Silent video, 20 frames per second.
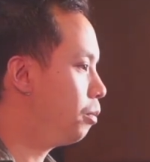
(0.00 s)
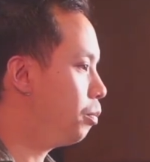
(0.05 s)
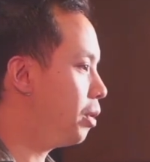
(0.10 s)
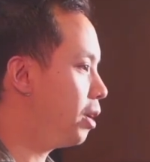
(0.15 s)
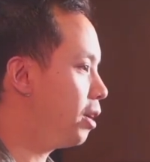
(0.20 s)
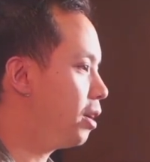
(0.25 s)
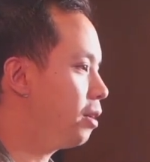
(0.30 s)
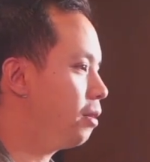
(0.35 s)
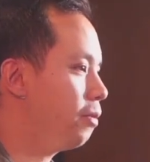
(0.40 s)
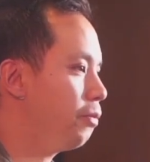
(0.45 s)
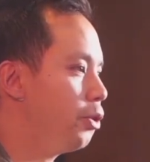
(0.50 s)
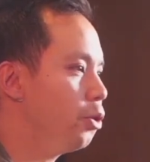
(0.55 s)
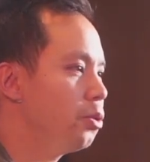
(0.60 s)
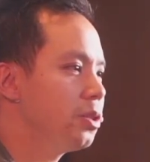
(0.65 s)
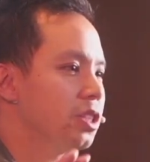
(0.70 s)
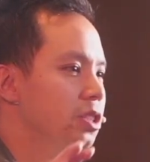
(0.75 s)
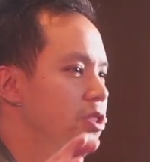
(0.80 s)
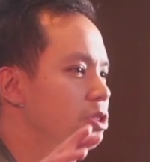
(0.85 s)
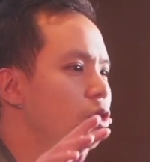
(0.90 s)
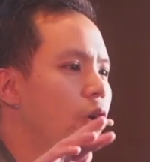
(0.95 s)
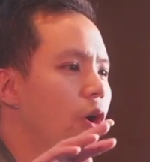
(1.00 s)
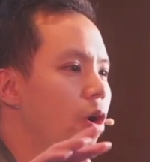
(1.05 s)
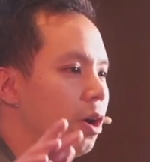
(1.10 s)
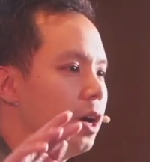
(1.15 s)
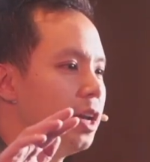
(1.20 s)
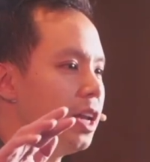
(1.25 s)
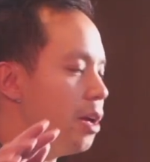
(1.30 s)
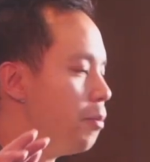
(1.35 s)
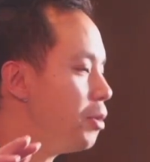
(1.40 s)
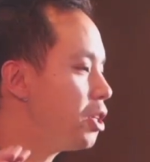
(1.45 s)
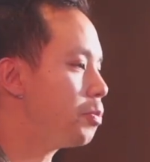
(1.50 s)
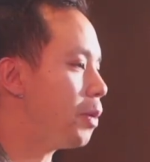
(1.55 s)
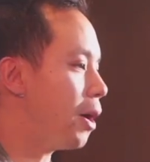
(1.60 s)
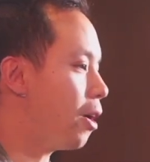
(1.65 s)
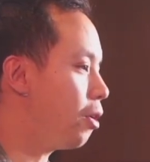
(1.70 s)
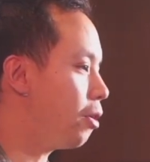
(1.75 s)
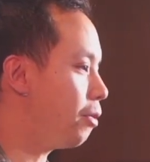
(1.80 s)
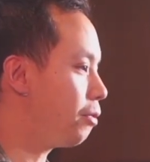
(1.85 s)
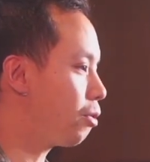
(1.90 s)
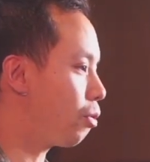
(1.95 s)
being viewed as not an image
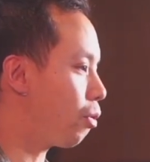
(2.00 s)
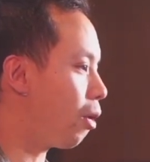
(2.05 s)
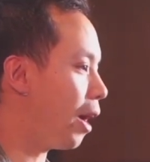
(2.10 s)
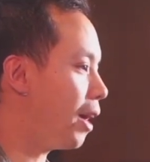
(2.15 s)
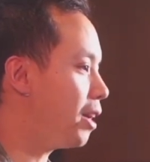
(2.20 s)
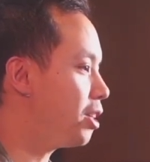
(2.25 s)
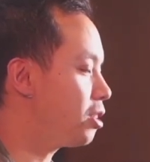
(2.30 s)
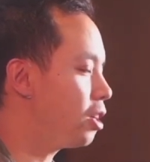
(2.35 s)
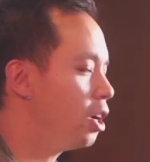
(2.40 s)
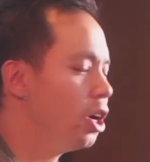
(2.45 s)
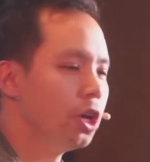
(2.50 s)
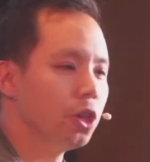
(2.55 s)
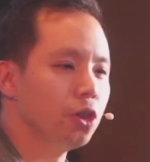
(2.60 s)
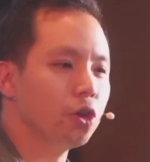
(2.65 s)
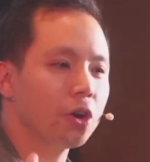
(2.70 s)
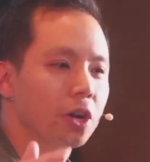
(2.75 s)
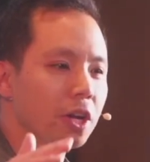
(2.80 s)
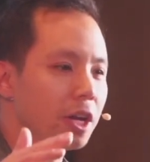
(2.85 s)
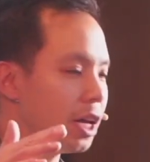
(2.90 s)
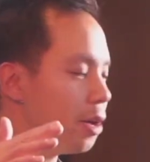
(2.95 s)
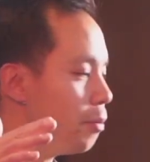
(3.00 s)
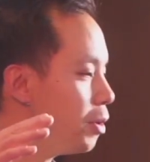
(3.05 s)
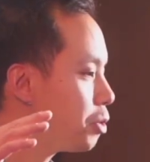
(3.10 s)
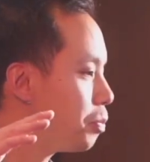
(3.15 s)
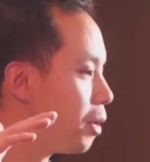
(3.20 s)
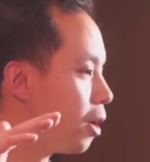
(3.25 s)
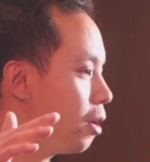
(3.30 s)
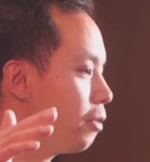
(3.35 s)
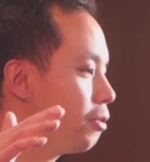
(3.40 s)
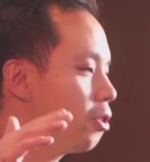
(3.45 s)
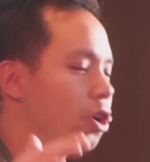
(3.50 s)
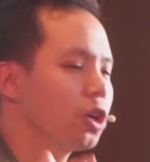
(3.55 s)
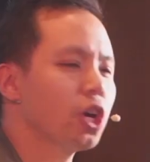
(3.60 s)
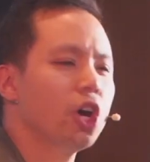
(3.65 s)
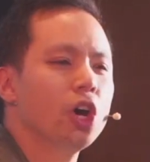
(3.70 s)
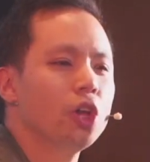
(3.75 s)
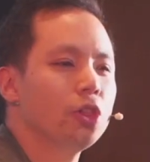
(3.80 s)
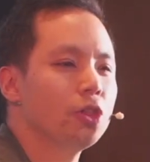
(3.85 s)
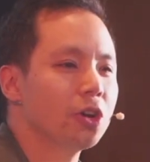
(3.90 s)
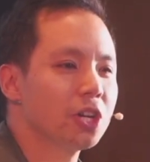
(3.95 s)
bearer of Christ, not an image bearer of God,
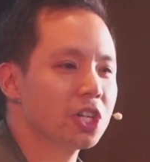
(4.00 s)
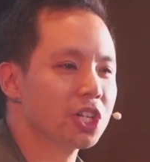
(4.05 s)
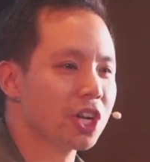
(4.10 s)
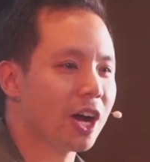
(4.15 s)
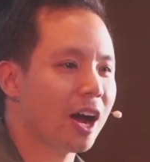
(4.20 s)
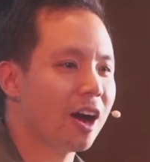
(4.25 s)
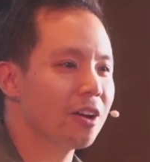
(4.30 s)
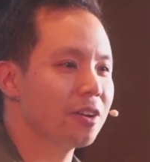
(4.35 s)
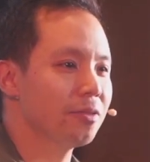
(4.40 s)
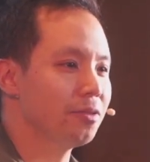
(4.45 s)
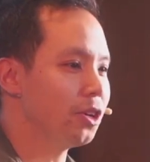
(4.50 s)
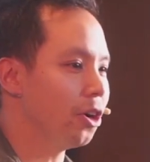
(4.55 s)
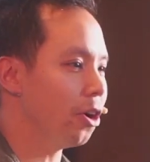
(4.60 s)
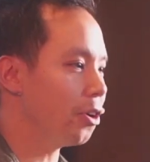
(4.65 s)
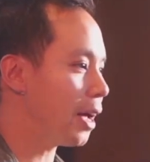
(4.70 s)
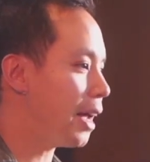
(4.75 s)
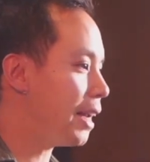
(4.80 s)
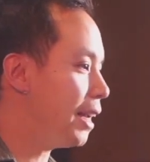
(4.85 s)
not a child of God.